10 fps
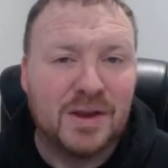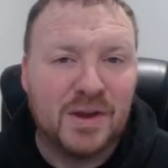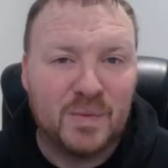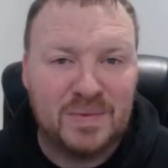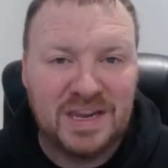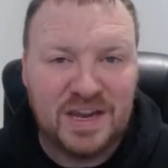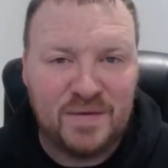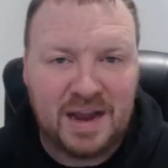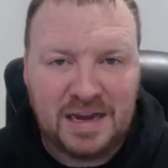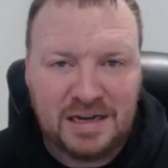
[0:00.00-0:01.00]
we've been
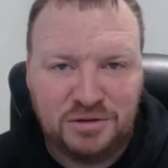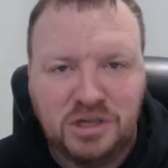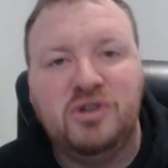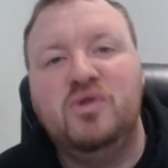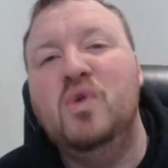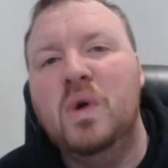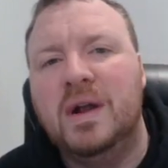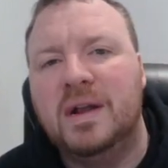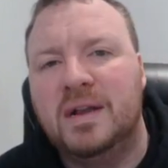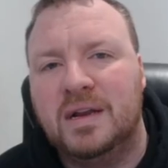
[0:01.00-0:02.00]
given a new
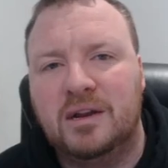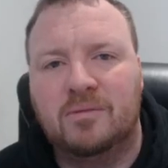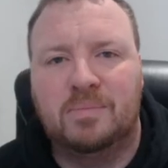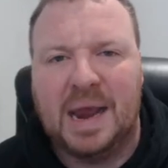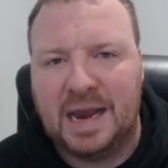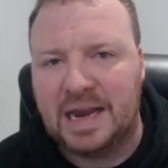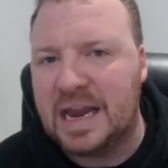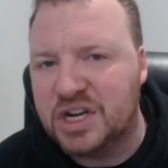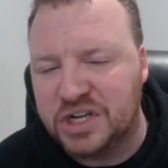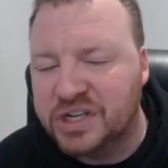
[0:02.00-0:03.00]
little
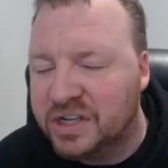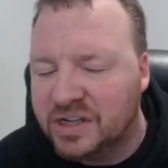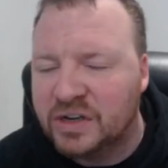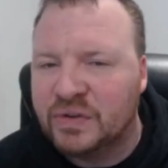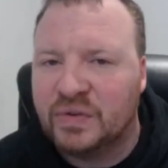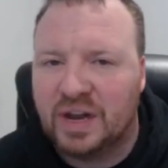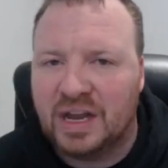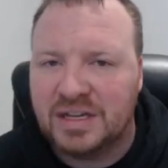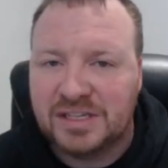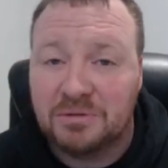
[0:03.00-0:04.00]
package for
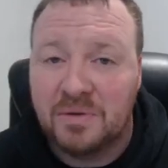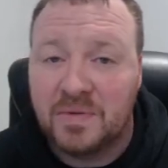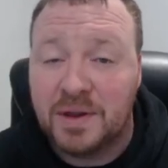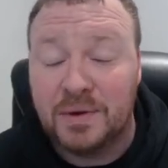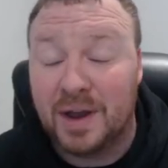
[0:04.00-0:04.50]
us to review.